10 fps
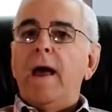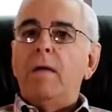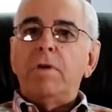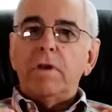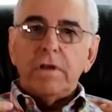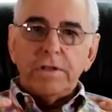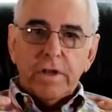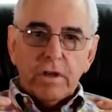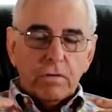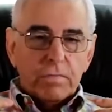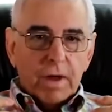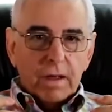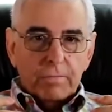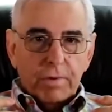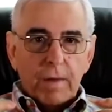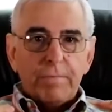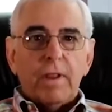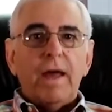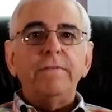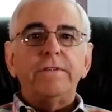and I'm going to continue with my proper
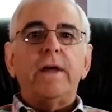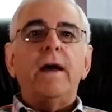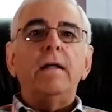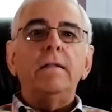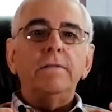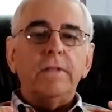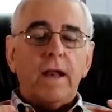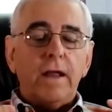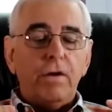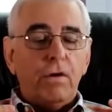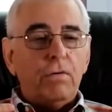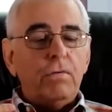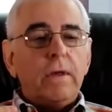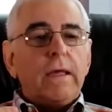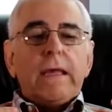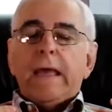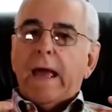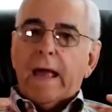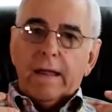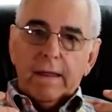lifestyle that I know,
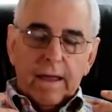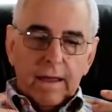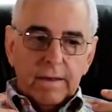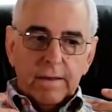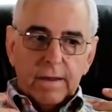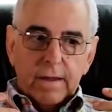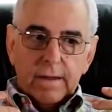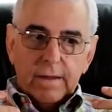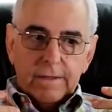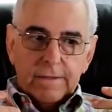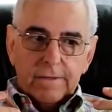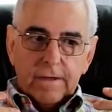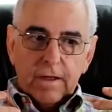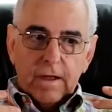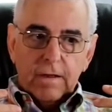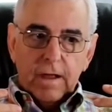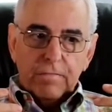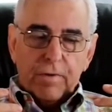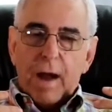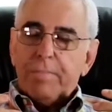and
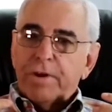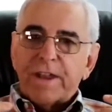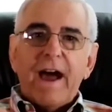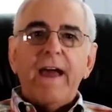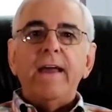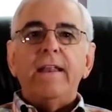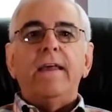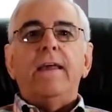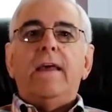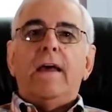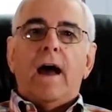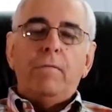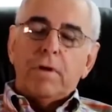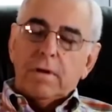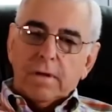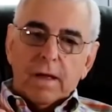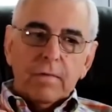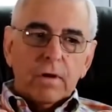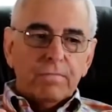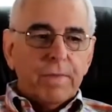proper diet. I'm
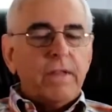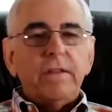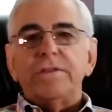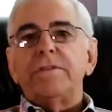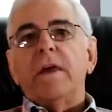gonna beat this